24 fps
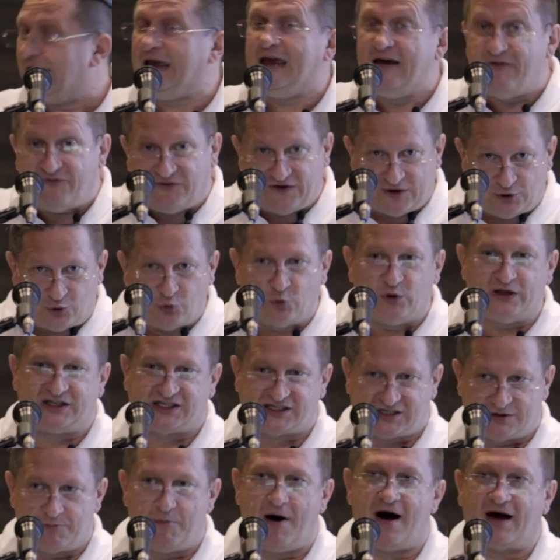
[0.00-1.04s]
if we do it
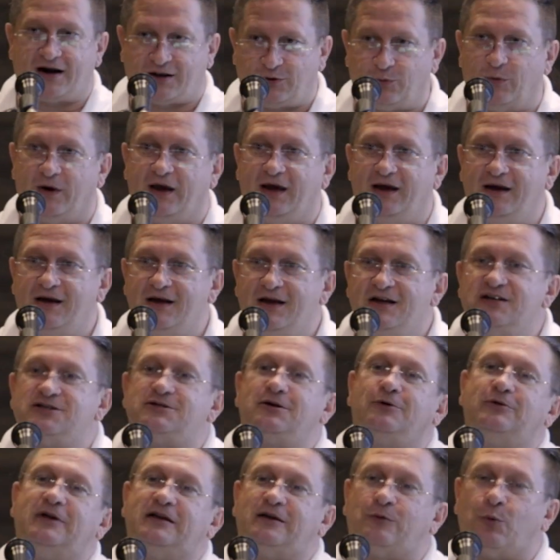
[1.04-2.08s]
smart way,
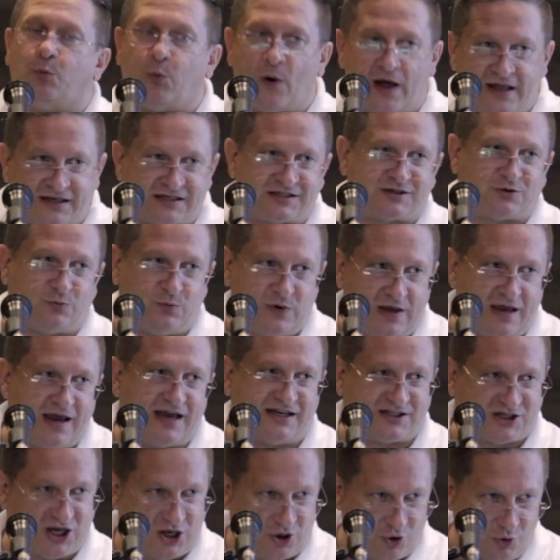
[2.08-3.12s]
so that once we
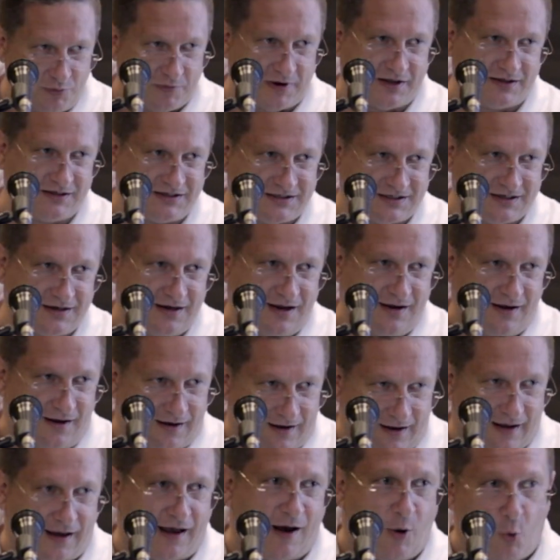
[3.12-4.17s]
as humans
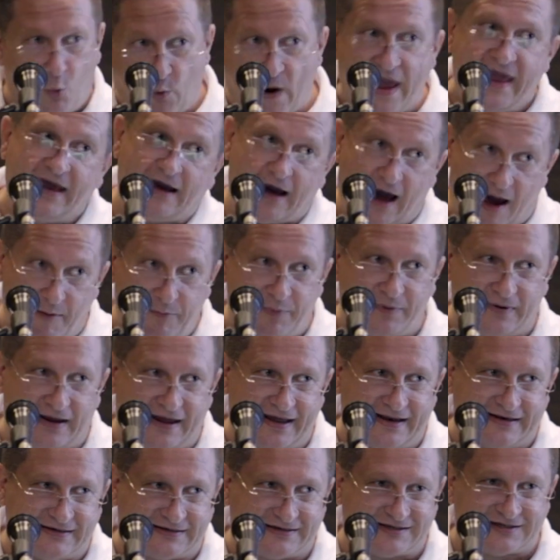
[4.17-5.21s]
wake up
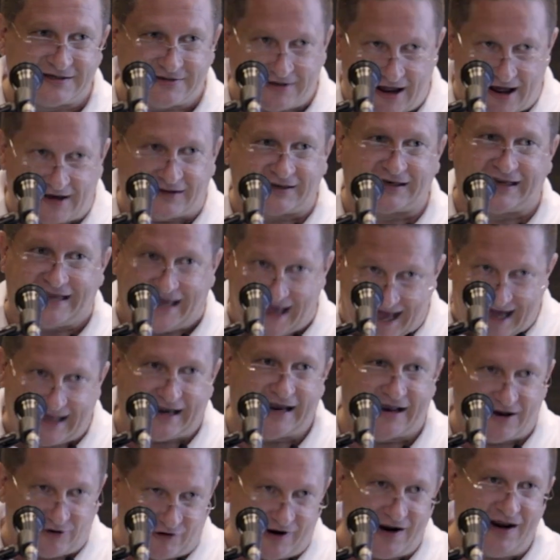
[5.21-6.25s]
and start
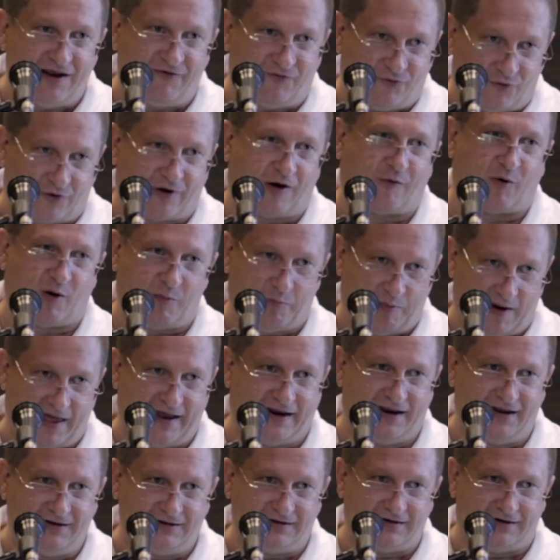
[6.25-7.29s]
caring really for our
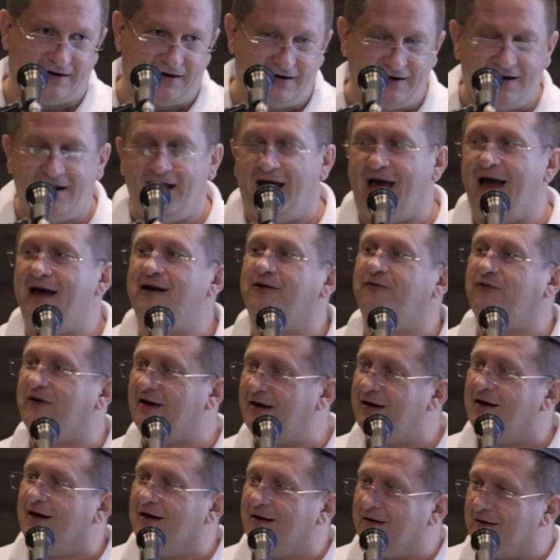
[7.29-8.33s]
planet, yeah, and
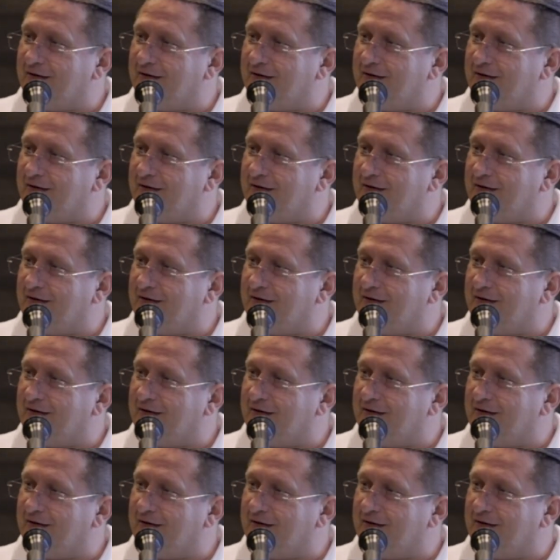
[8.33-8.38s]
we